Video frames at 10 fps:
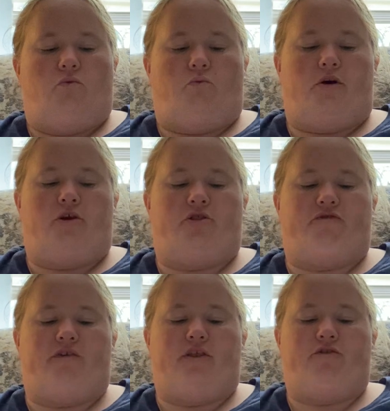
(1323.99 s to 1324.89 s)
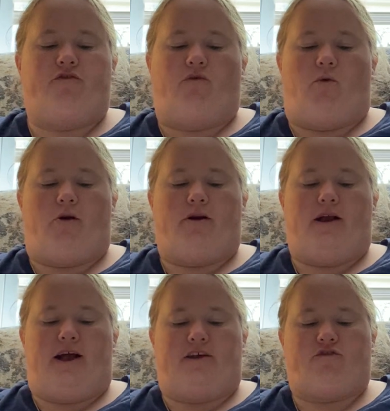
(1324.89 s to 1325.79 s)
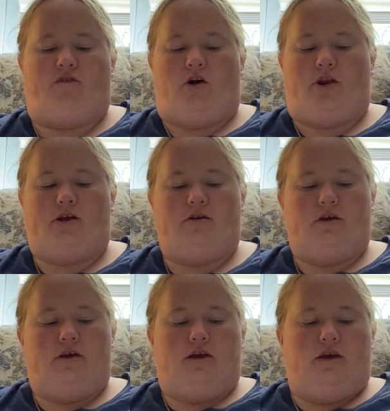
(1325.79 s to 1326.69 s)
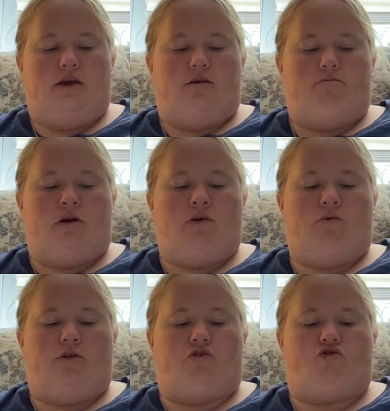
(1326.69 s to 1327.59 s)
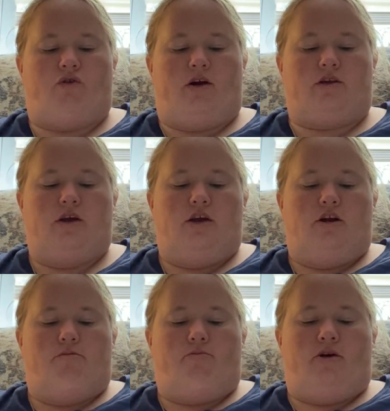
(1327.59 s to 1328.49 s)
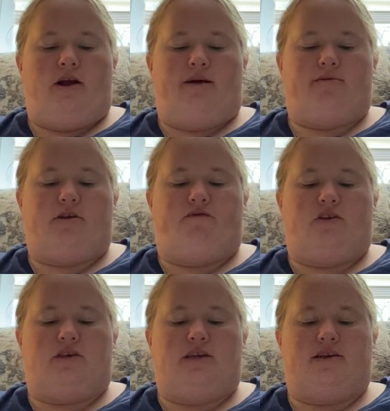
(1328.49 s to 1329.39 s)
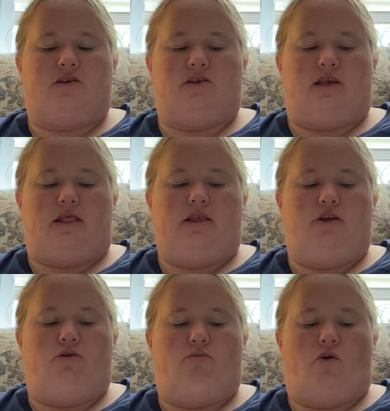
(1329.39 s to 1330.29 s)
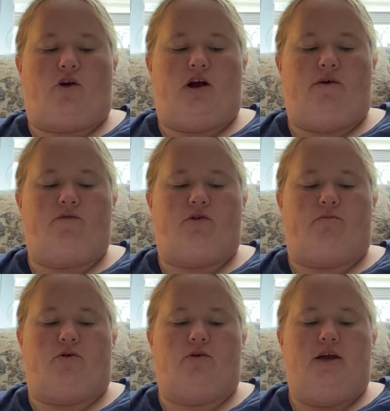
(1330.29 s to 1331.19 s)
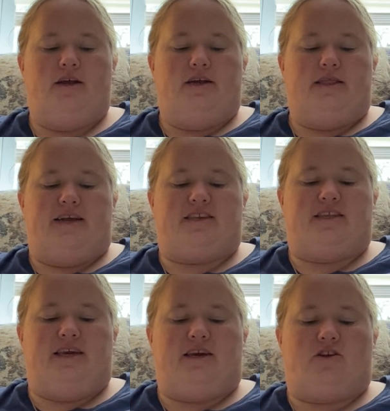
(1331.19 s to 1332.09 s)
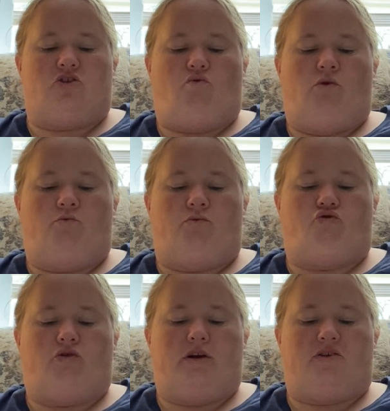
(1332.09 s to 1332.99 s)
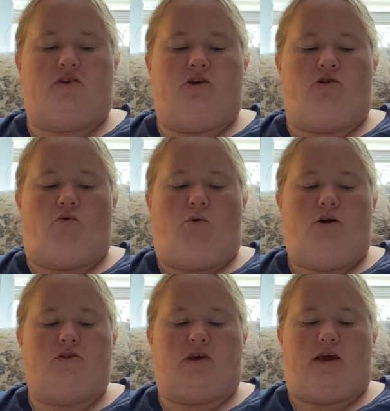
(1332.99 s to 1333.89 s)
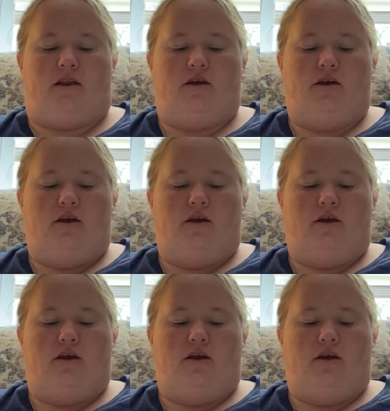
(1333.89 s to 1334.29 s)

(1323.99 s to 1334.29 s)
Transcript: What are the feathers for? asked Fauna. Merryweather shrugged. Perhaps if its nest is a little more comfortable, that sneaky squirrel won't try to steal our wands again.